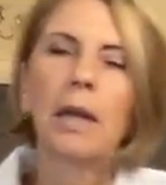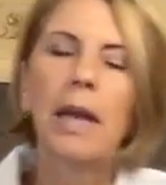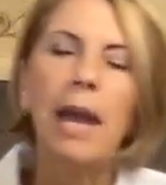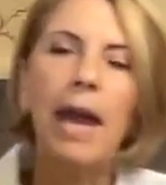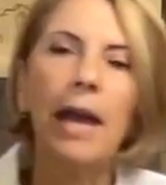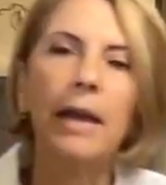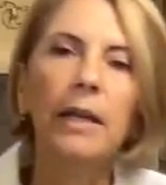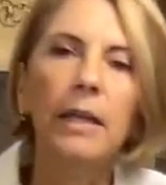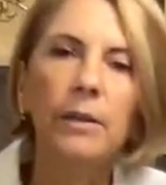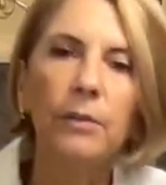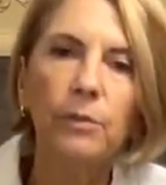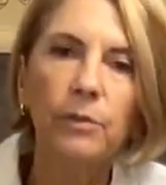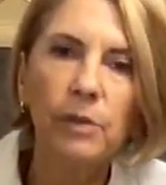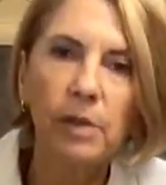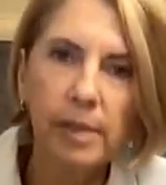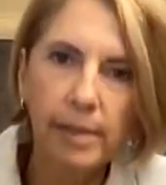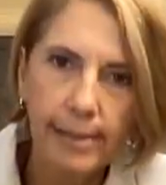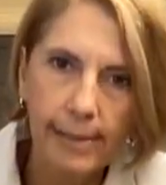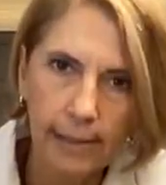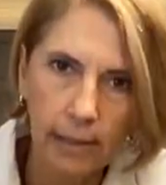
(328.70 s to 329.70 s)
adding
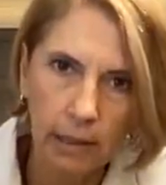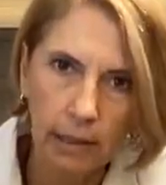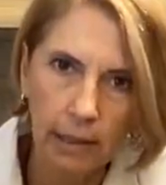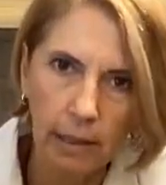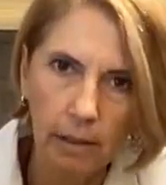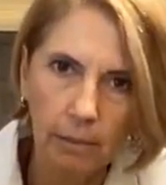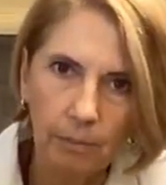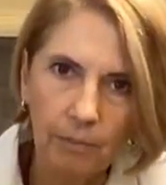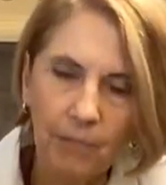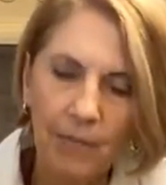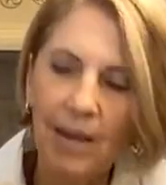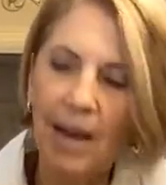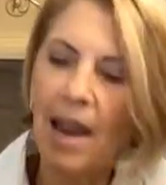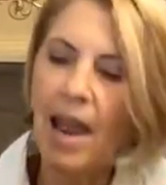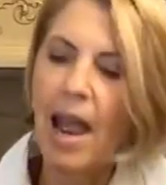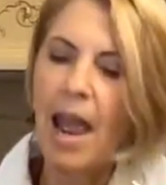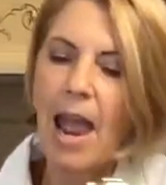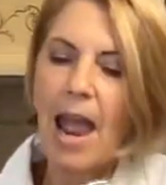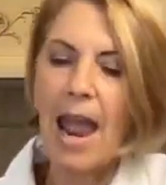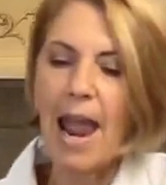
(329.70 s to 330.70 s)
psyllium.
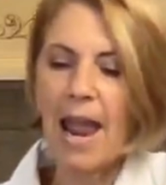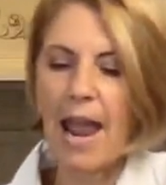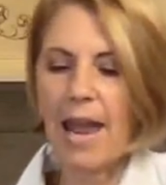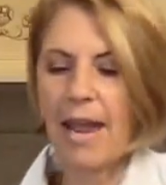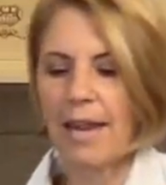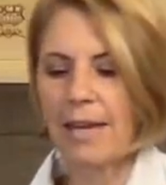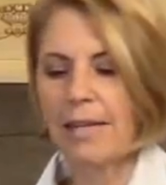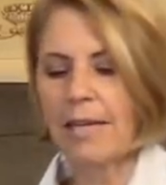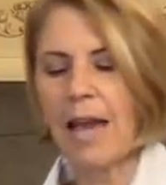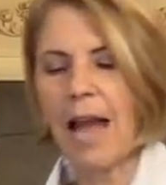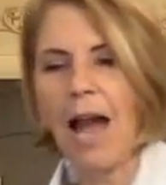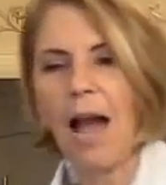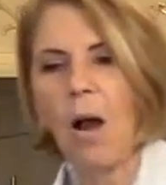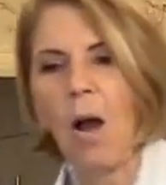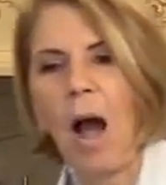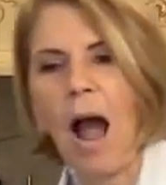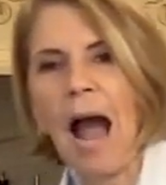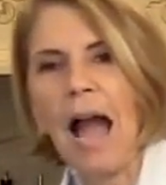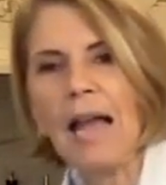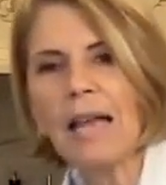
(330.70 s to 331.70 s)
And
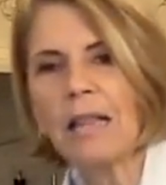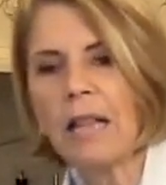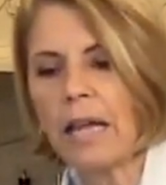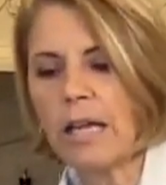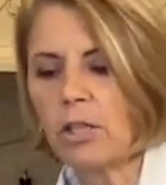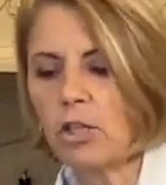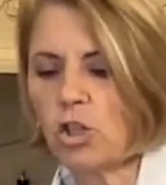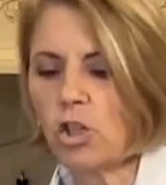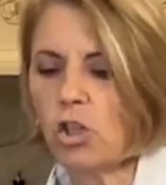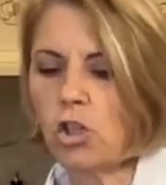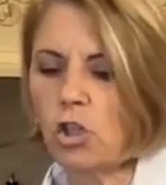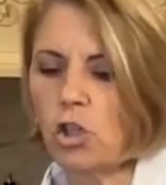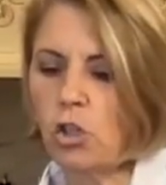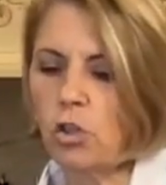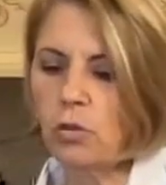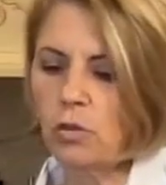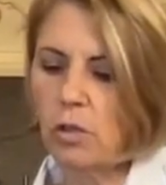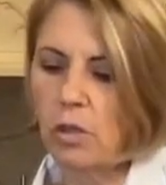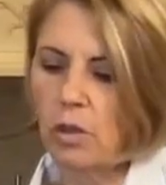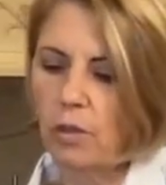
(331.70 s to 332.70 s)
I like just to
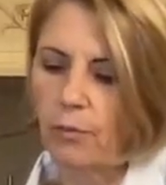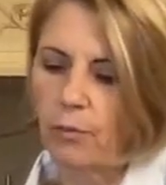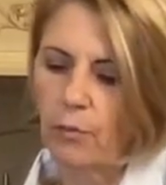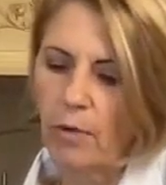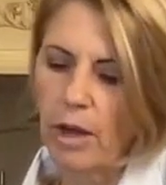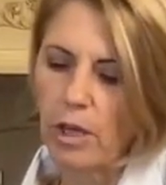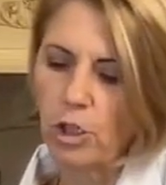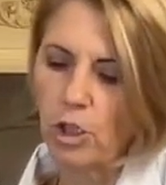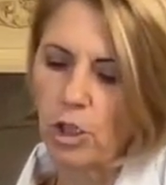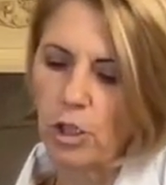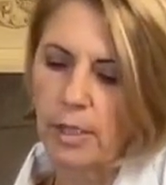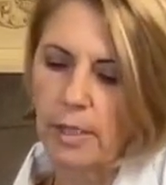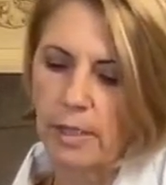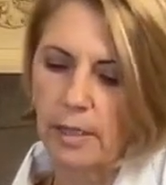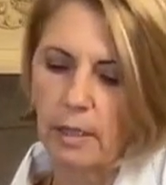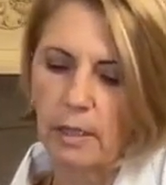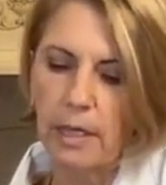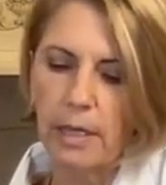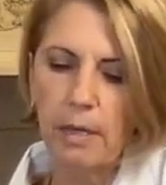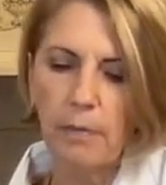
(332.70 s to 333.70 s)
use the fresh
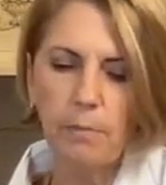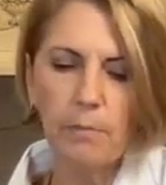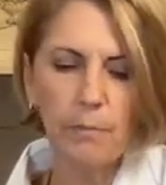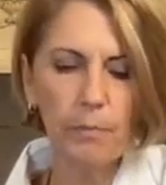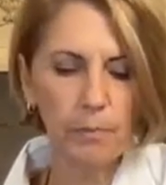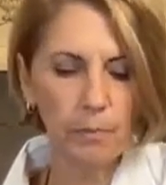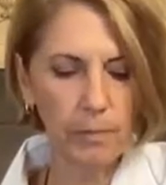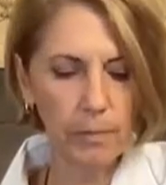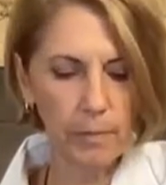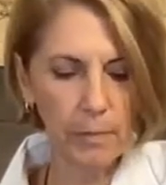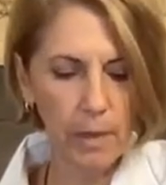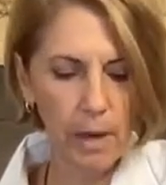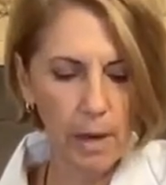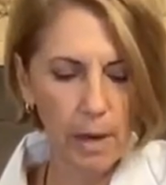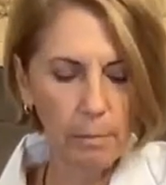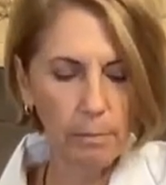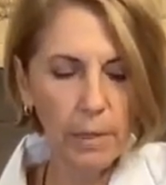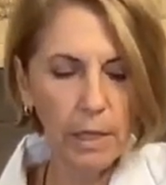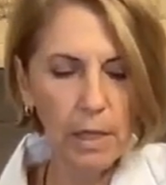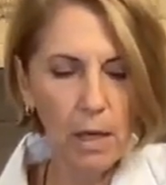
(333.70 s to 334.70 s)
psyllium
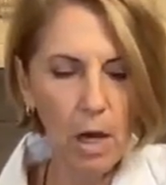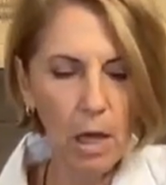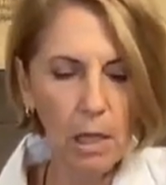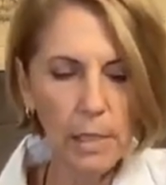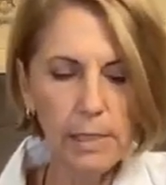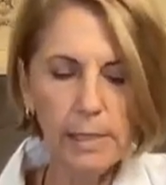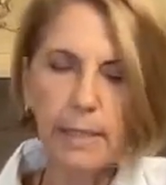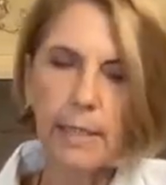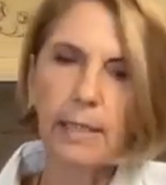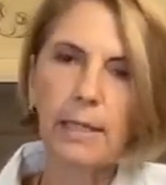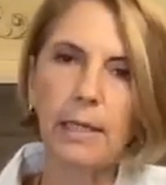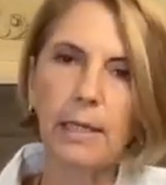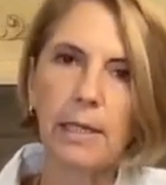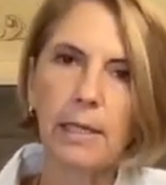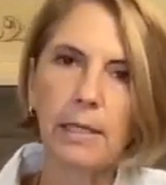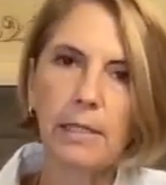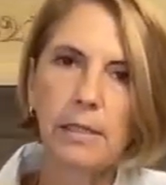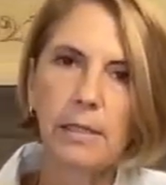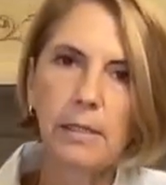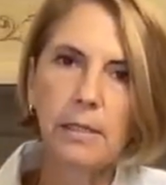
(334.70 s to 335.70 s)
because it
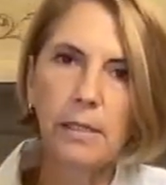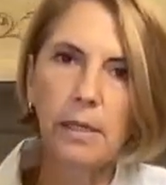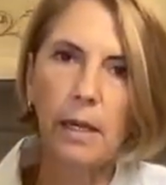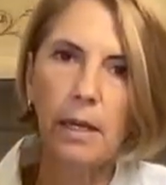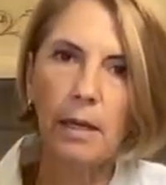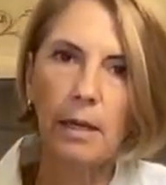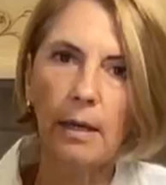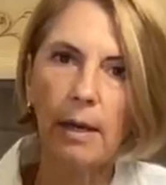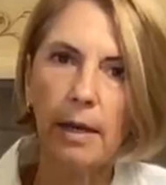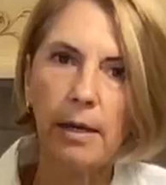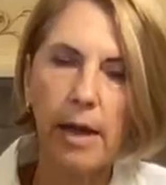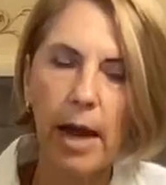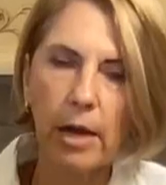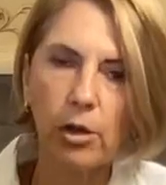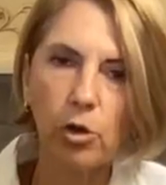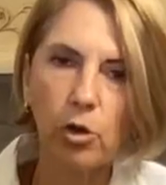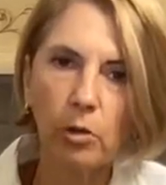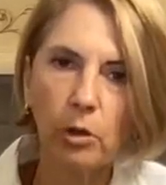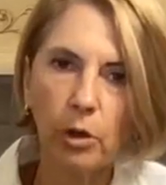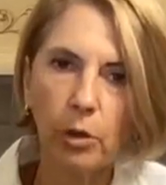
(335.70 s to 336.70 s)
is a
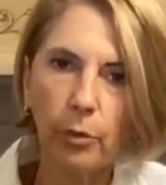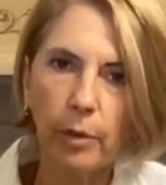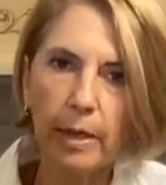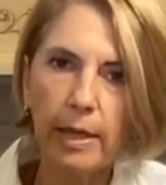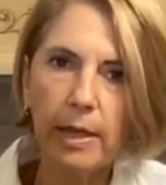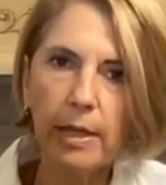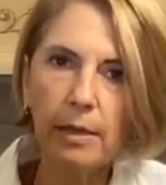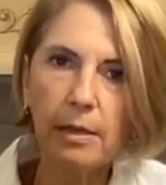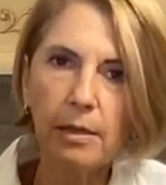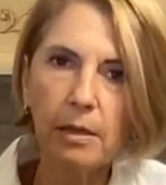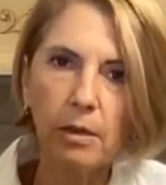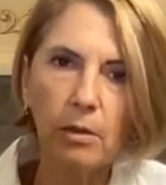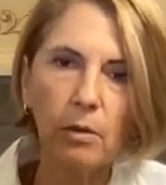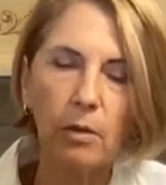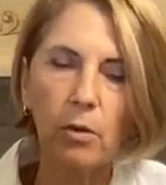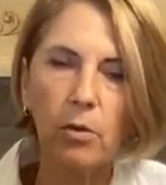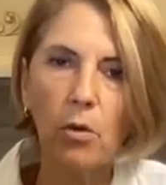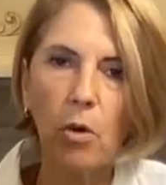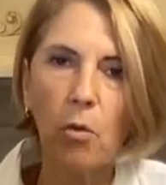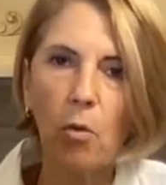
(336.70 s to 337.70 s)
natural ingredient.
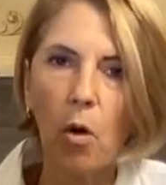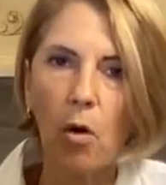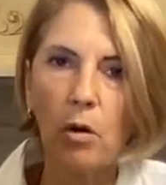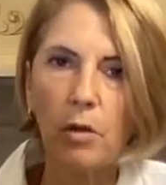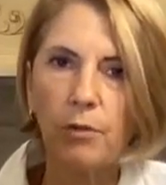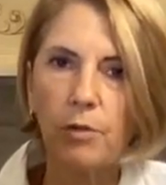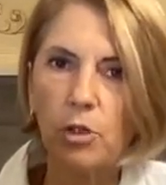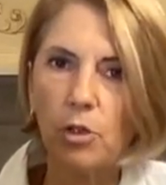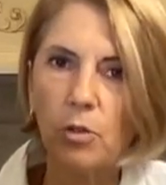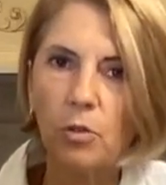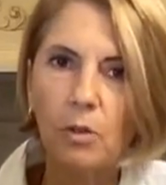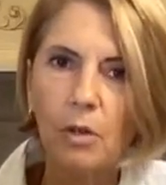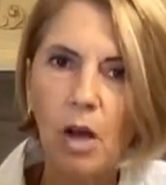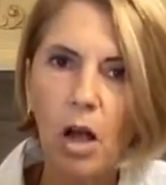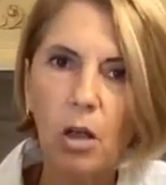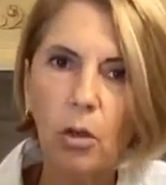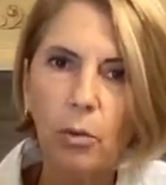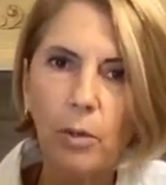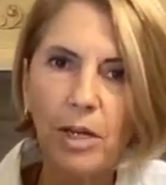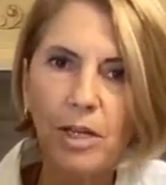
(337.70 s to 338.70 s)
There are no artificial
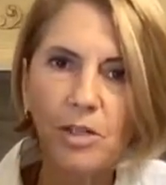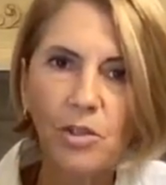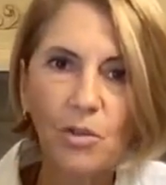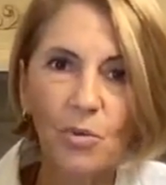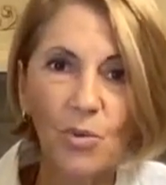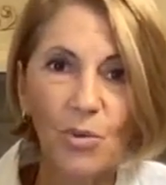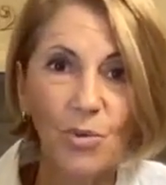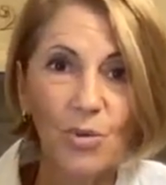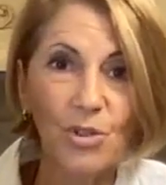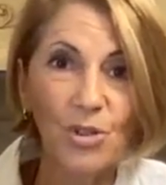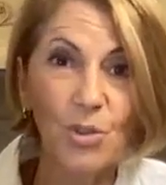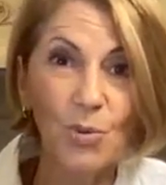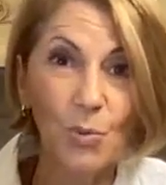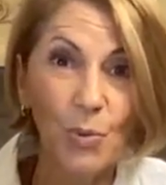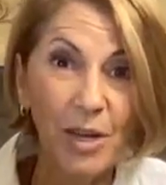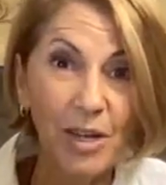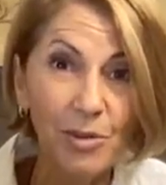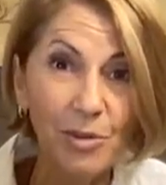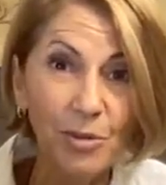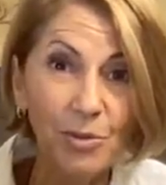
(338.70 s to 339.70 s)
colorings or
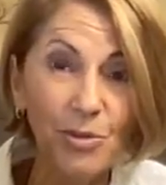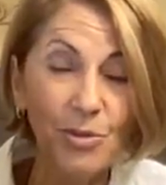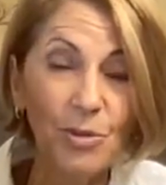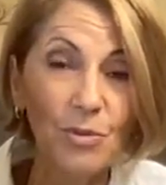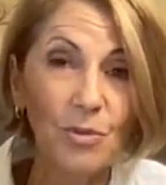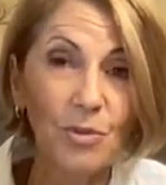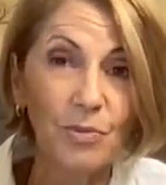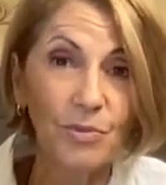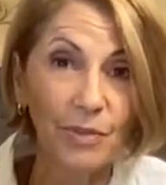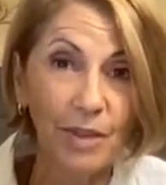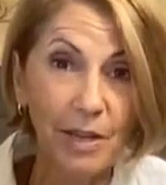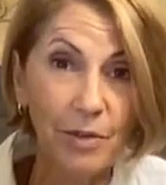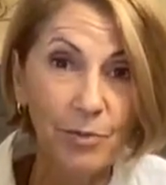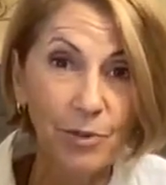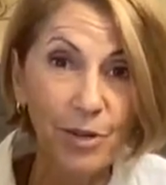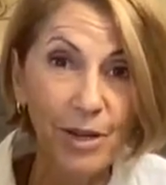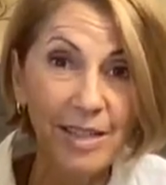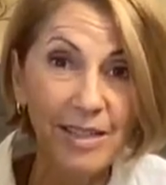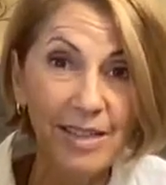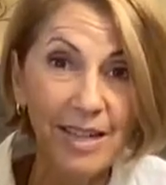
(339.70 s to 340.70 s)
sweeteners or
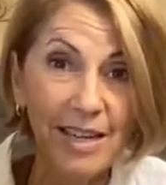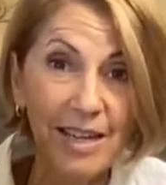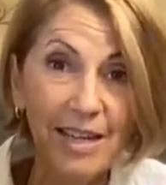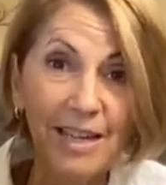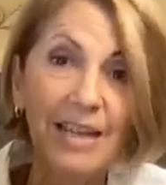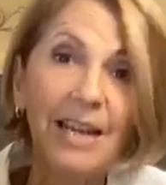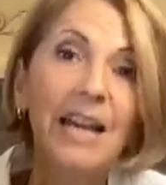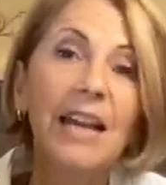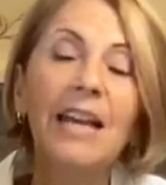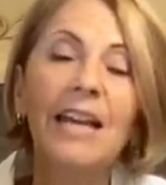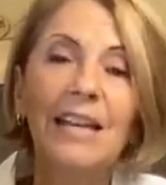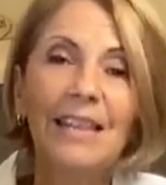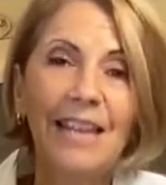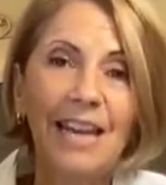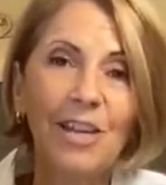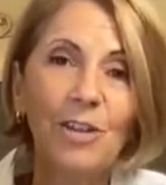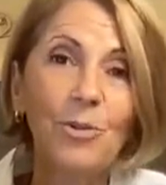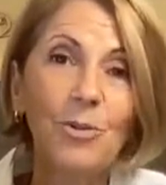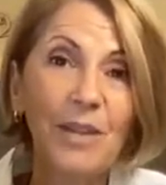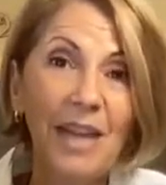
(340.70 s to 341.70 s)
flavorings in it
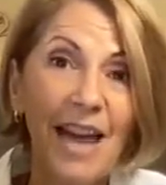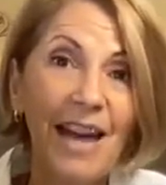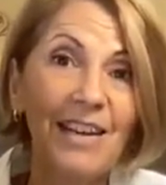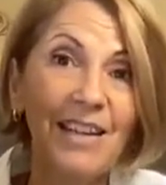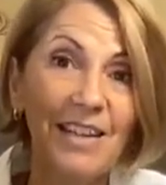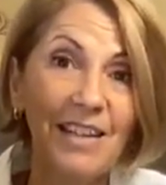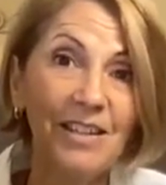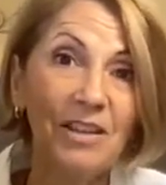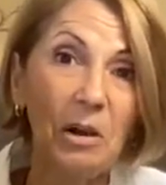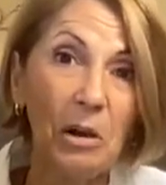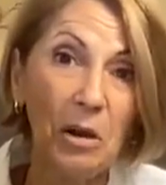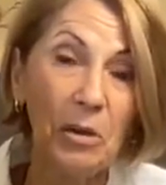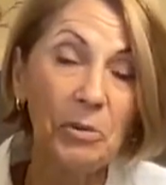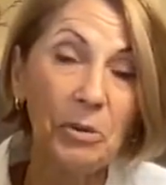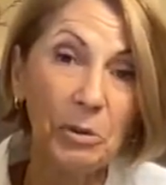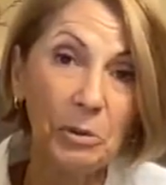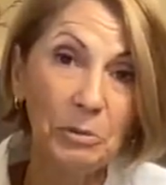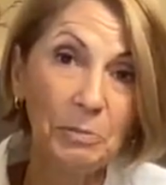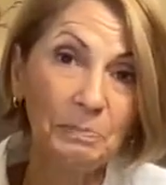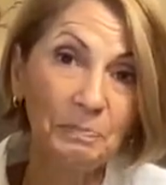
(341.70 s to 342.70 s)
that you get in
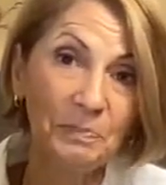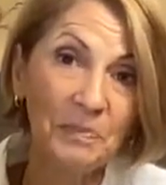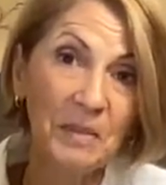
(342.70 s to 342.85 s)
other